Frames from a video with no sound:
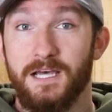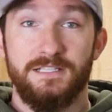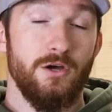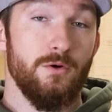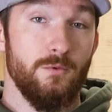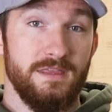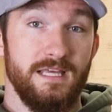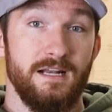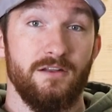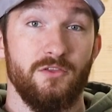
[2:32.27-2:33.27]
So with
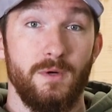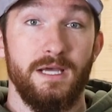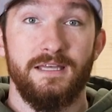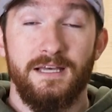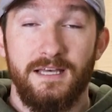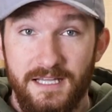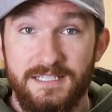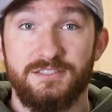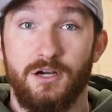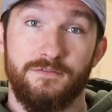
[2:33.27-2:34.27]
that out of the way,
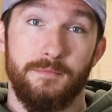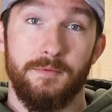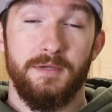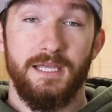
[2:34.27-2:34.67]
let's start from the